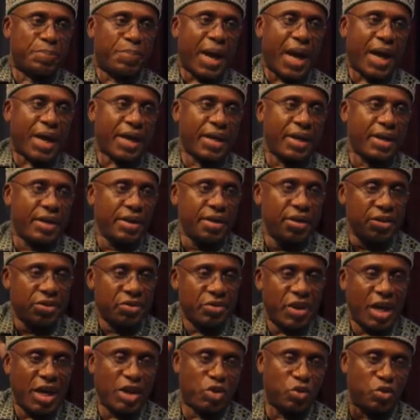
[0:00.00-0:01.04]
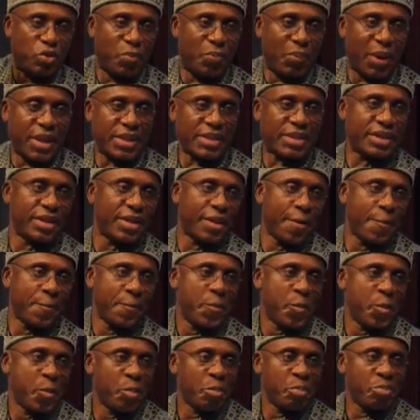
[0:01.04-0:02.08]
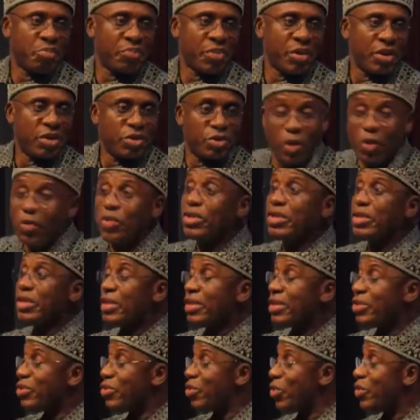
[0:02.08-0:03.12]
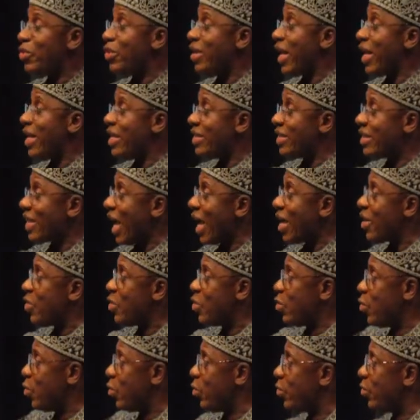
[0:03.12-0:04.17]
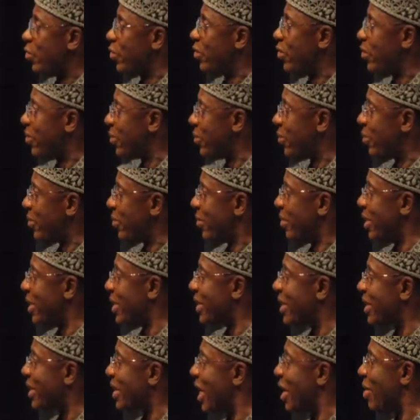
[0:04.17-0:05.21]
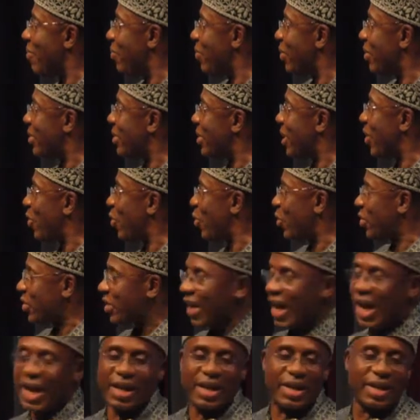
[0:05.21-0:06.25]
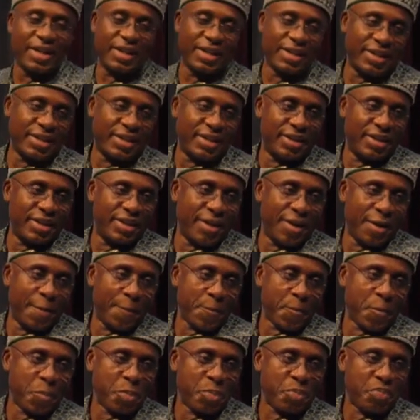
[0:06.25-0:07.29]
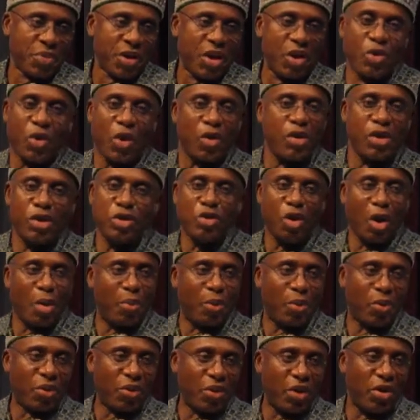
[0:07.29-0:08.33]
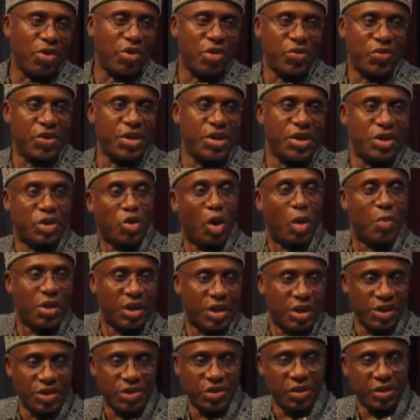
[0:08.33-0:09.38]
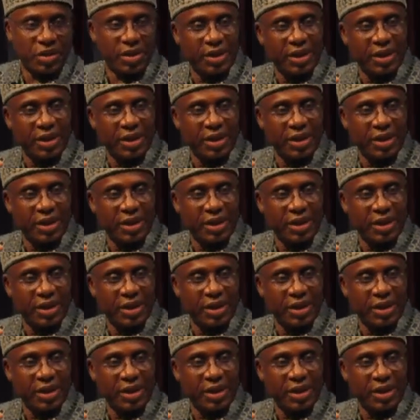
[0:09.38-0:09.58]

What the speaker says: park, so that it will pass. So two trains can use the same single track. You don't need double. All you need is communication.